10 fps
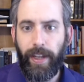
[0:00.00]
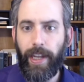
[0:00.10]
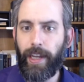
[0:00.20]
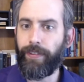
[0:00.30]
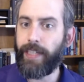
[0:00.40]

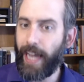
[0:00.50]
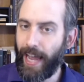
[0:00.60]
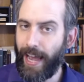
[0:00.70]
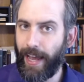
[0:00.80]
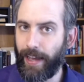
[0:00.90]
If he
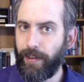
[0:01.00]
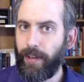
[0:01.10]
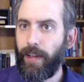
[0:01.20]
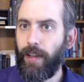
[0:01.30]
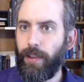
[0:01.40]
had,
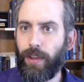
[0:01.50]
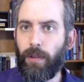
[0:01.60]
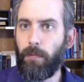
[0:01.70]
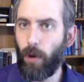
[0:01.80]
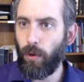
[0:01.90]
then
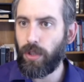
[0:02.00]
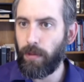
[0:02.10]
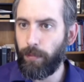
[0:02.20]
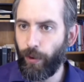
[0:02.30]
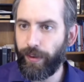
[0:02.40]
the most
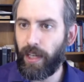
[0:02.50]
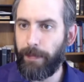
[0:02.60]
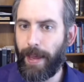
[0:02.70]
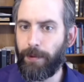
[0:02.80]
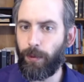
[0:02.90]
important
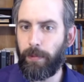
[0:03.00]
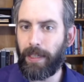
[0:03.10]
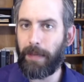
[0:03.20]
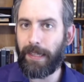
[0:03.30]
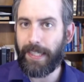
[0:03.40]
commandment would
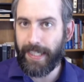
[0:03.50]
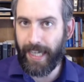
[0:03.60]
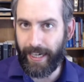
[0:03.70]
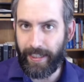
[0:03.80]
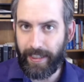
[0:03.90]
be about
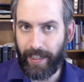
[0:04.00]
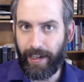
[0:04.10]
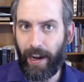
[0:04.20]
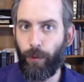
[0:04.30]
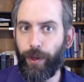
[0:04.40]
sight and
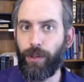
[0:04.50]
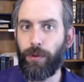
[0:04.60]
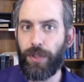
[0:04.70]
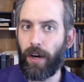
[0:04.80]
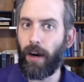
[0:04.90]
how we
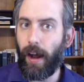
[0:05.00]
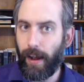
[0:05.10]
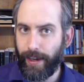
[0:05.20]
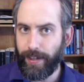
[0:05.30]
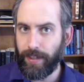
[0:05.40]
use our
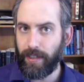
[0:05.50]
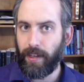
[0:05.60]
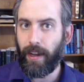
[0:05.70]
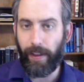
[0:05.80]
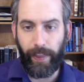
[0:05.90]
eyes,
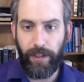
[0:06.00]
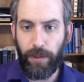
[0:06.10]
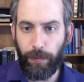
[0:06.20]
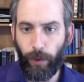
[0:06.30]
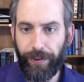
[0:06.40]
and that is
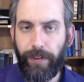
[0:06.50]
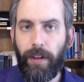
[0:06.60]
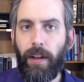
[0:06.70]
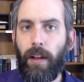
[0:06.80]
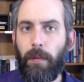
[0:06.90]
important,
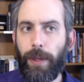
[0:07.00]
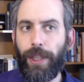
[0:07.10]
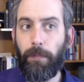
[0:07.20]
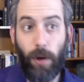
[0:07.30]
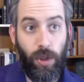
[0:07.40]
but
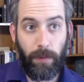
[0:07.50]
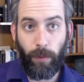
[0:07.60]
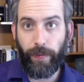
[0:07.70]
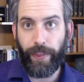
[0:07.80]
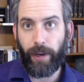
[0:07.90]
the most
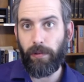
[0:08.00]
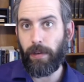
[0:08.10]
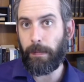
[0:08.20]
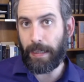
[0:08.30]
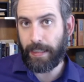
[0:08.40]
important thing would
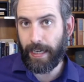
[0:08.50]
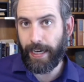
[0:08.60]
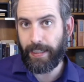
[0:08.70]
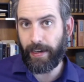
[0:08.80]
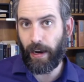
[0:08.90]
be about
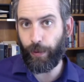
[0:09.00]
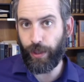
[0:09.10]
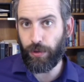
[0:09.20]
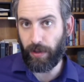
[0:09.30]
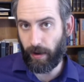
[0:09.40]
sight and how we
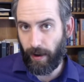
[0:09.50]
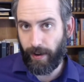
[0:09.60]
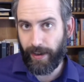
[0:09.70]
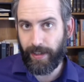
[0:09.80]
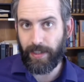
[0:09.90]
use our
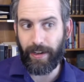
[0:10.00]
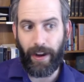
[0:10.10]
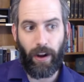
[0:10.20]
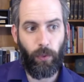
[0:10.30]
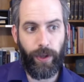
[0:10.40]
eyes and
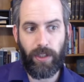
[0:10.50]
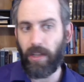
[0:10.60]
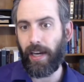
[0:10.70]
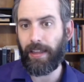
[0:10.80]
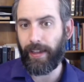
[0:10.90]
how we
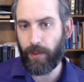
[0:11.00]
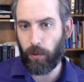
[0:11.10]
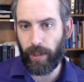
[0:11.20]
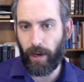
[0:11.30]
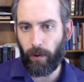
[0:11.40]
study things
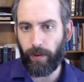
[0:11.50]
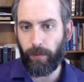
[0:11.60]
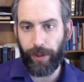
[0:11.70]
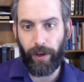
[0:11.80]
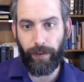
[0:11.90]
with
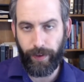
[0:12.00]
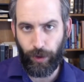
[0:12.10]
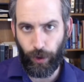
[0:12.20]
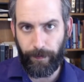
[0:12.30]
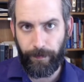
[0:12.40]
our vision.